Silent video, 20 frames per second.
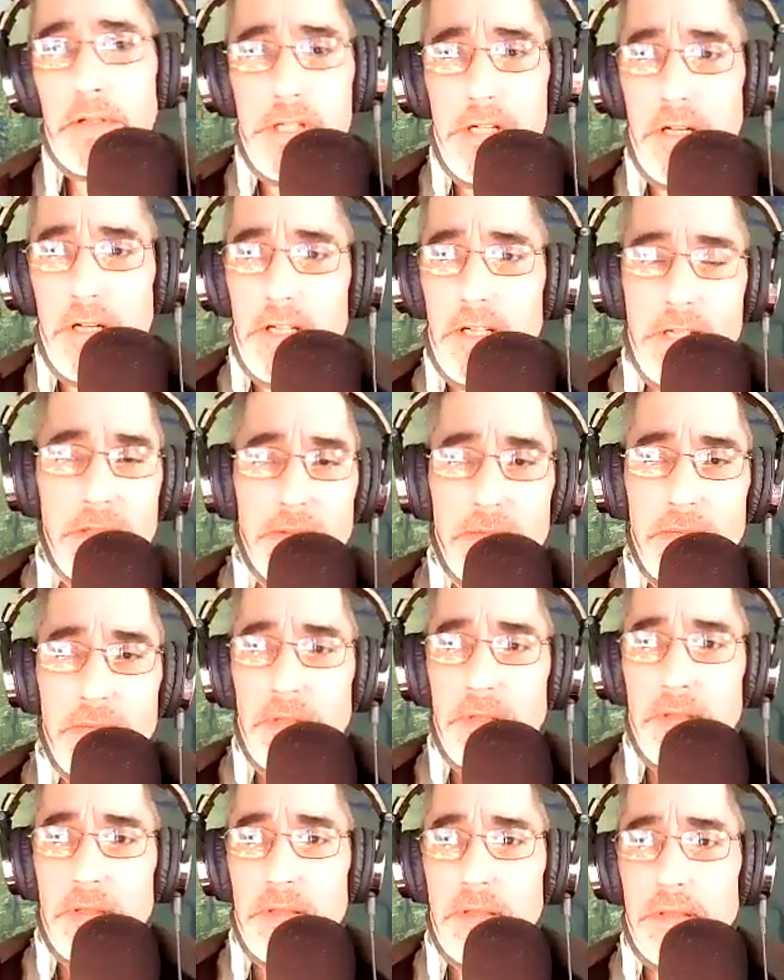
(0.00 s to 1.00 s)
Junction
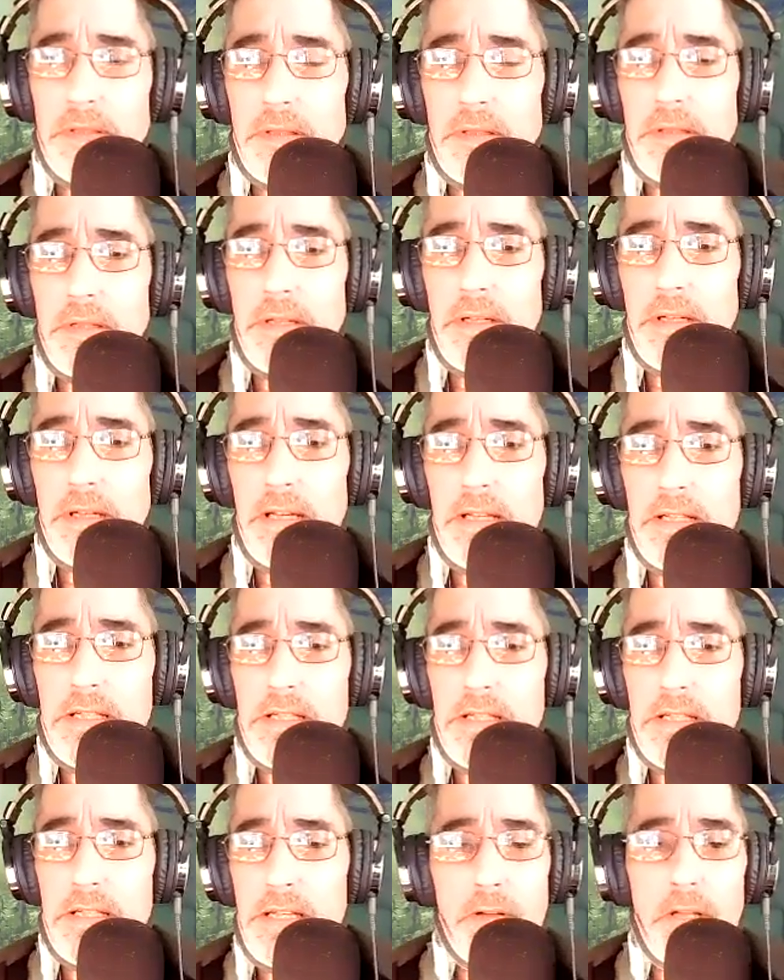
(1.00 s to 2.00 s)
is
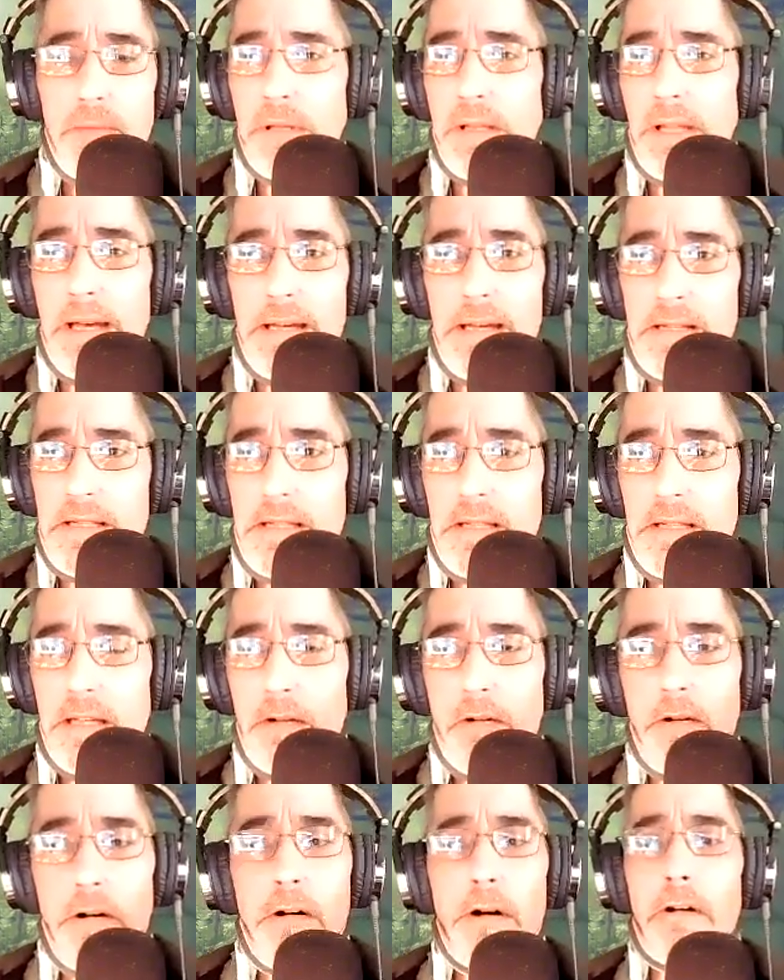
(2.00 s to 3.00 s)
the only place
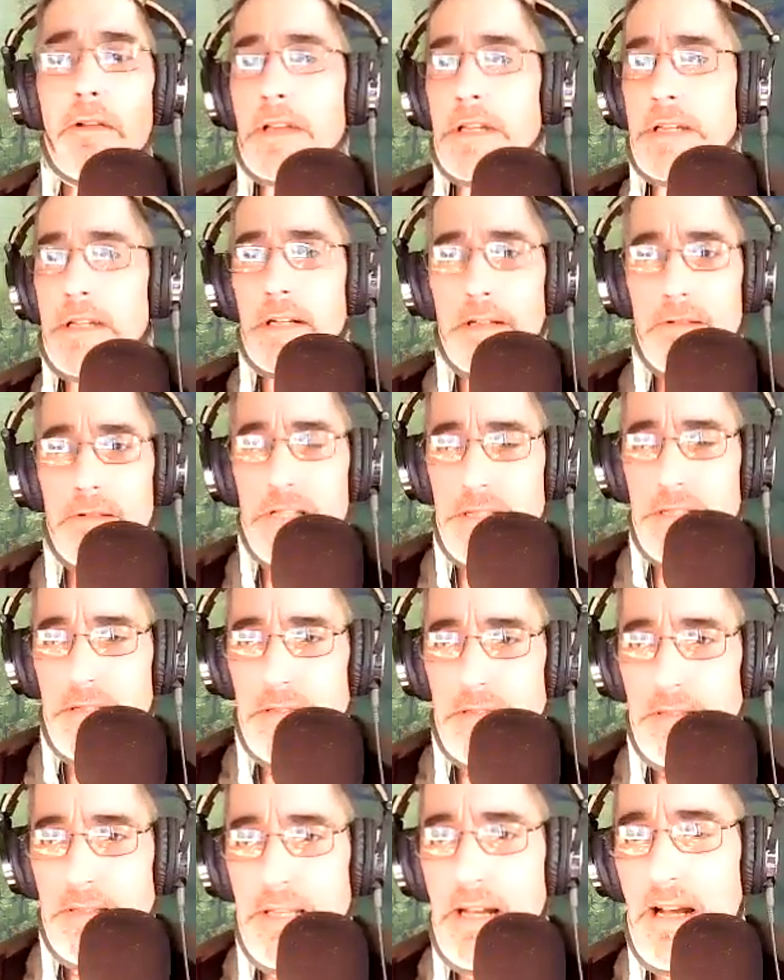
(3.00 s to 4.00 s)
in all the years
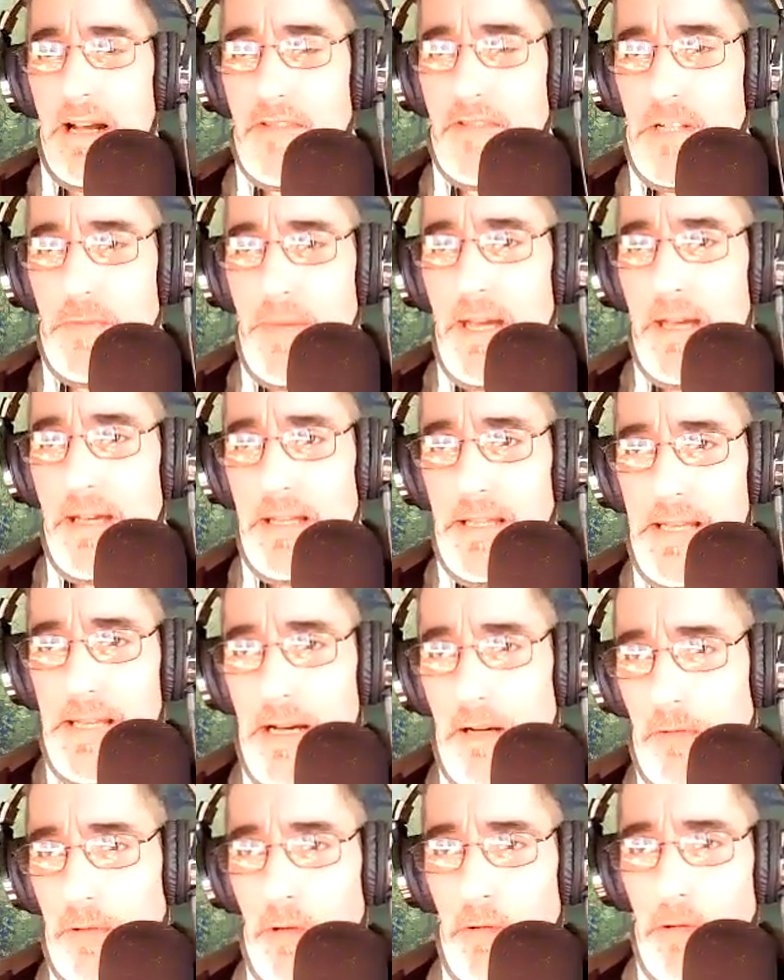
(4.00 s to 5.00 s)
that I've spent in the
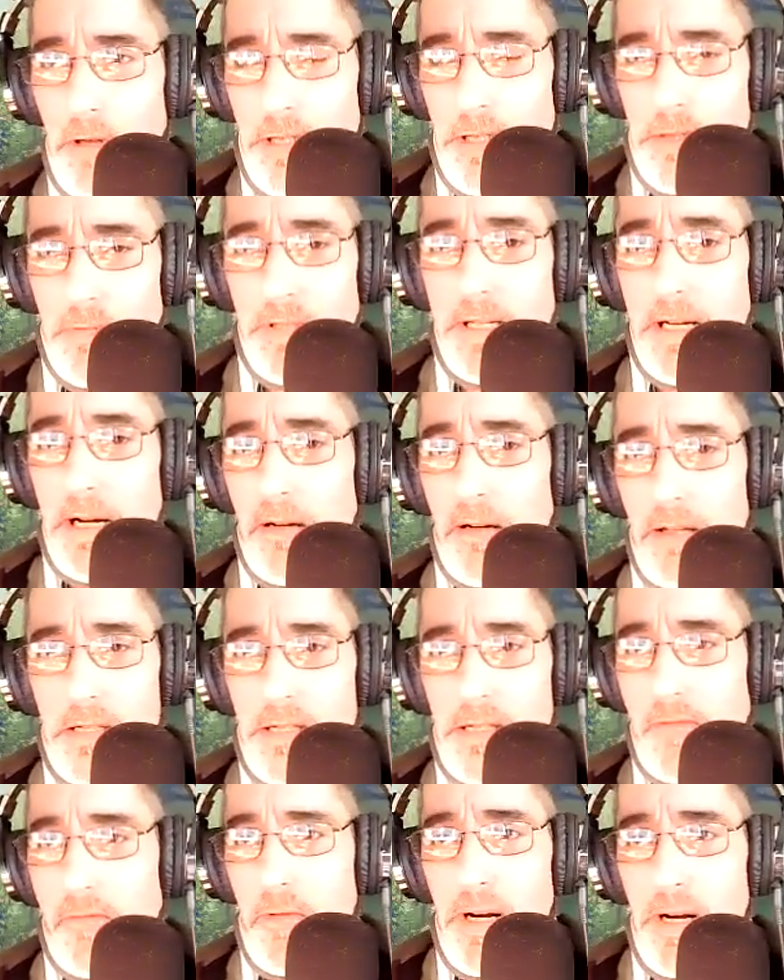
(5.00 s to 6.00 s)
outdoors,
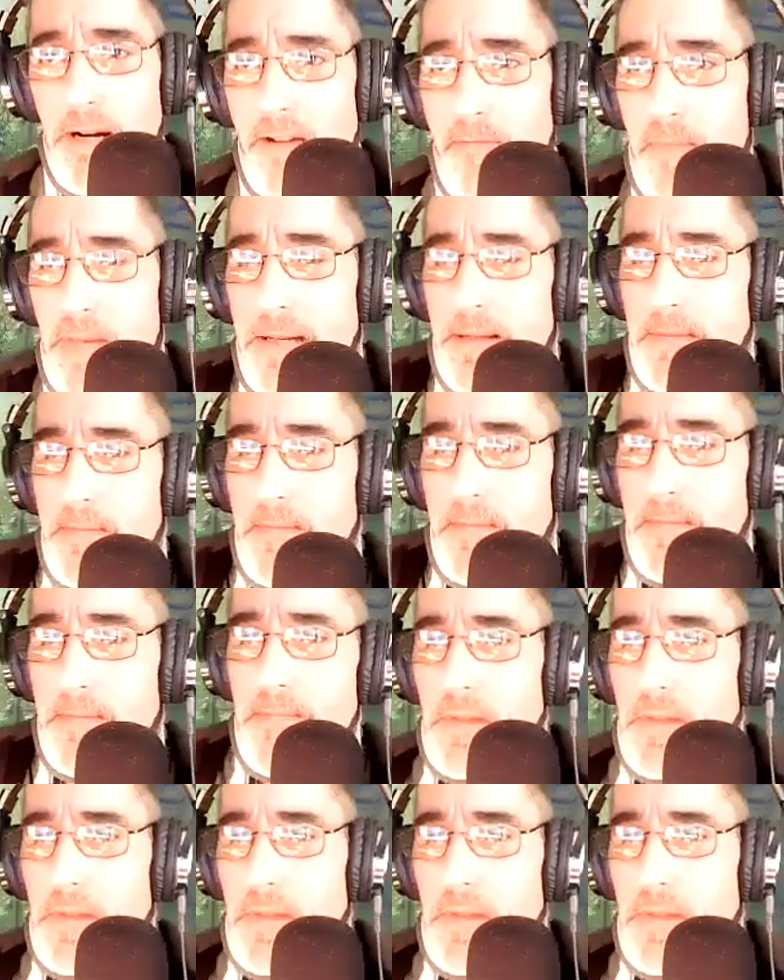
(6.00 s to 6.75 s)
regardless of where I've been.